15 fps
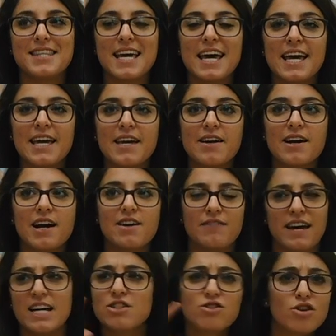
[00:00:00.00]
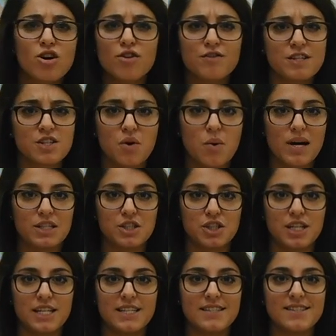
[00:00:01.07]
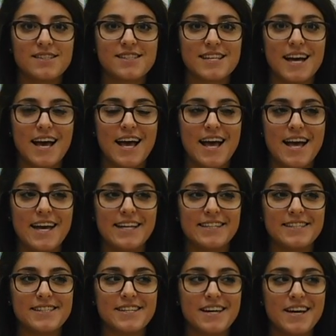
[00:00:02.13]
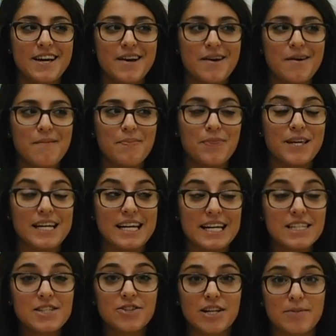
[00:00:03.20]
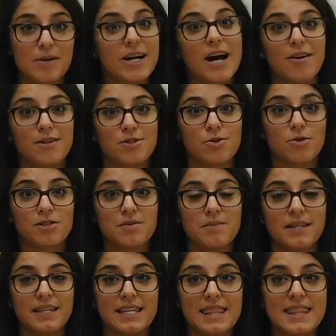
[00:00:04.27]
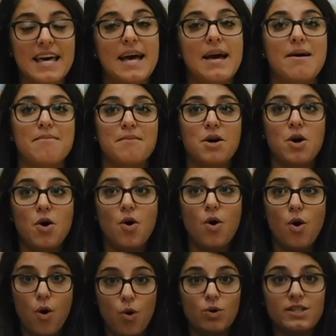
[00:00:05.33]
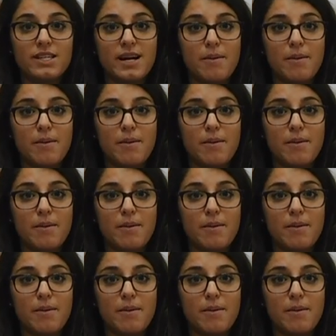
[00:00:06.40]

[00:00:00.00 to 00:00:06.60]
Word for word: they kind of answered all of these questions, and the Instagram account is ultimately them holding